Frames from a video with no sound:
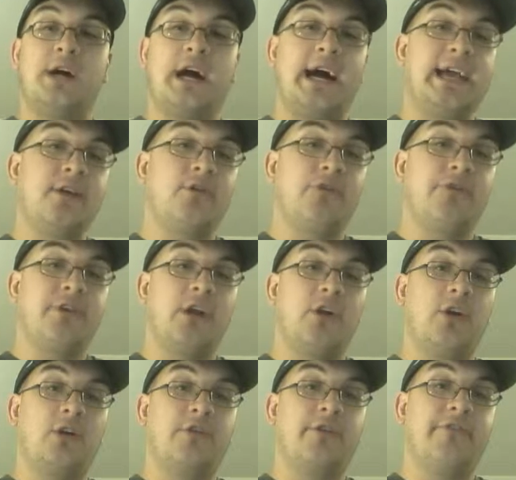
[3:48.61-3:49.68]
Heigl's
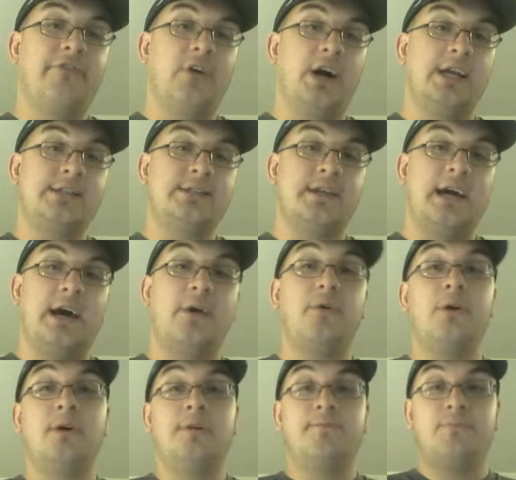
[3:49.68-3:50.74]
character finds
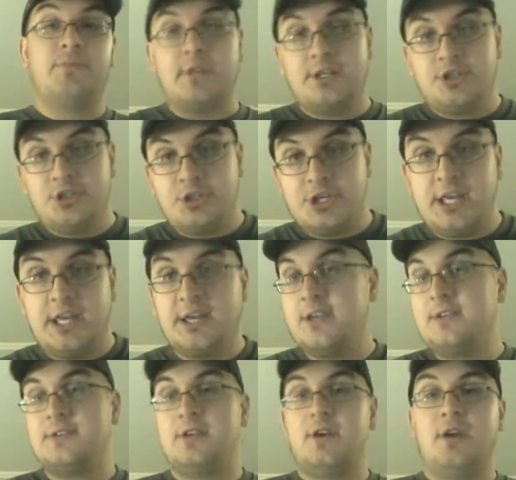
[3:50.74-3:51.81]
out that she
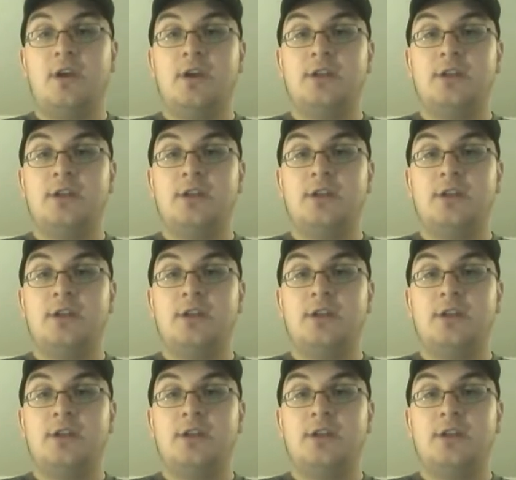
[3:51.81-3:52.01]
is